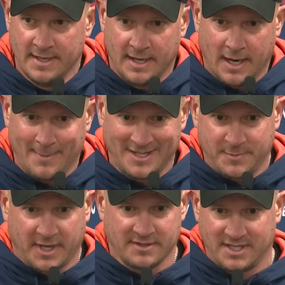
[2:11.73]
and
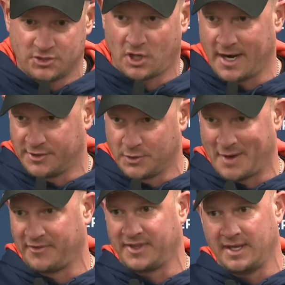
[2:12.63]
it's because he's trying to do
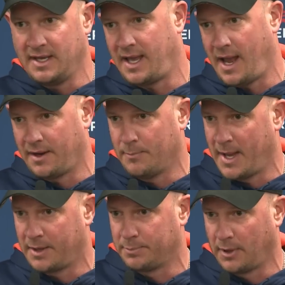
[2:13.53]
everything he can to
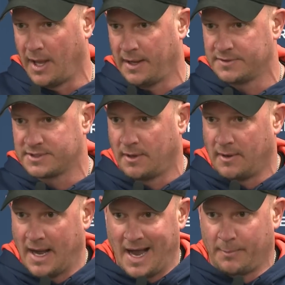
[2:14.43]
make a play.
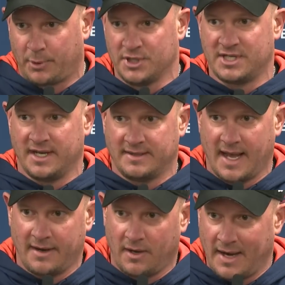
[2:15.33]
So I appreciate
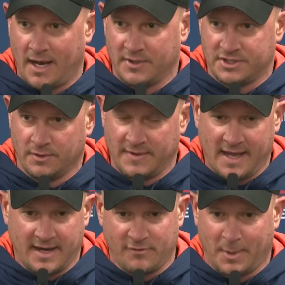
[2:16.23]
that on how he's doing
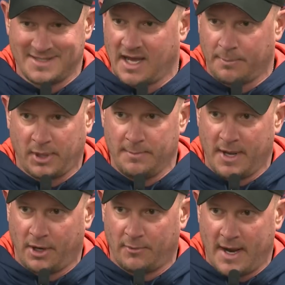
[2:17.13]
that, and everybody's got to play
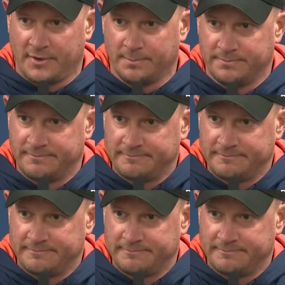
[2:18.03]
better around him.